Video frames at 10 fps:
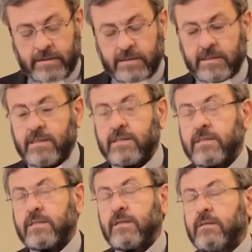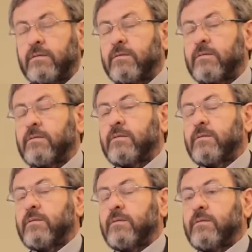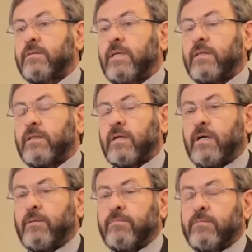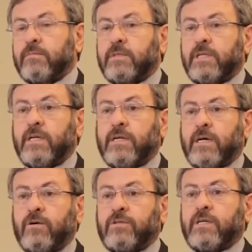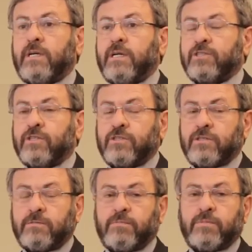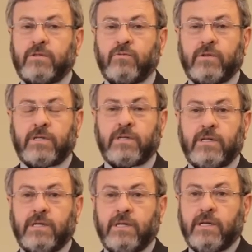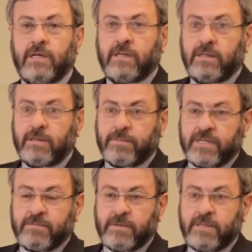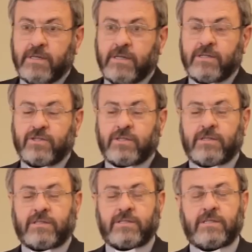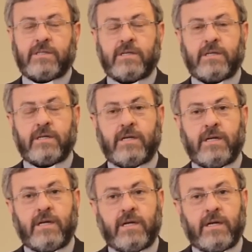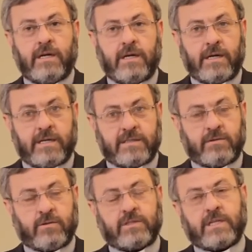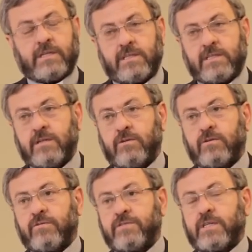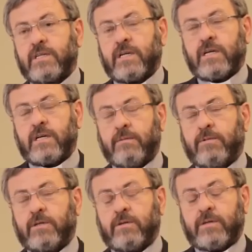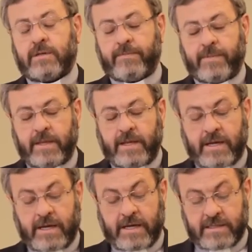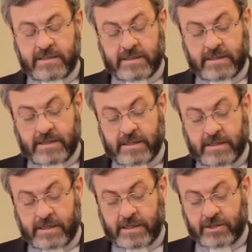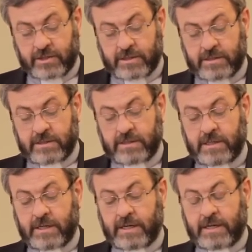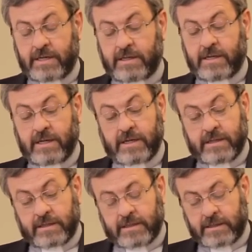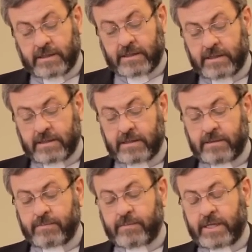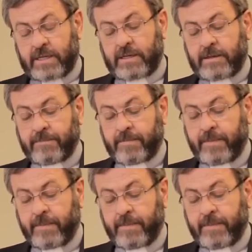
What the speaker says: Since that time till now, the relationship between the Presbyterian Church, as known as the Synod of Syria and Lebanon, has a relation, and there are many